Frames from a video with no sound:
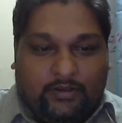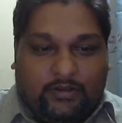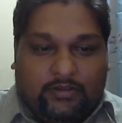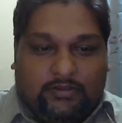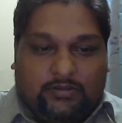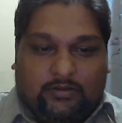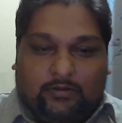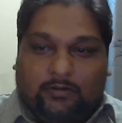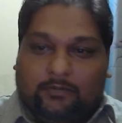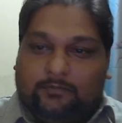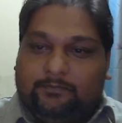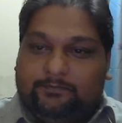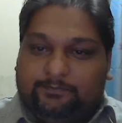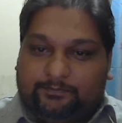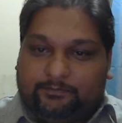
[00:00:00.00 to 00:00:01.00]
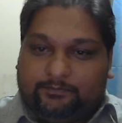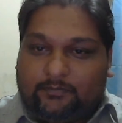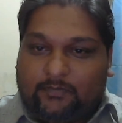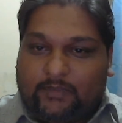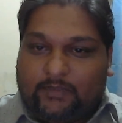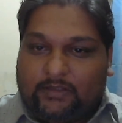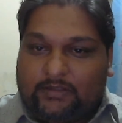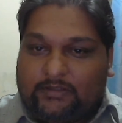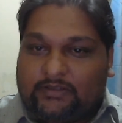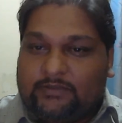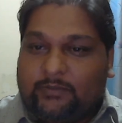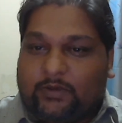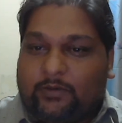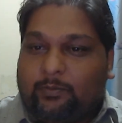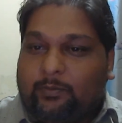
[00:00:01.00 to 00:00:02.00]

So this is what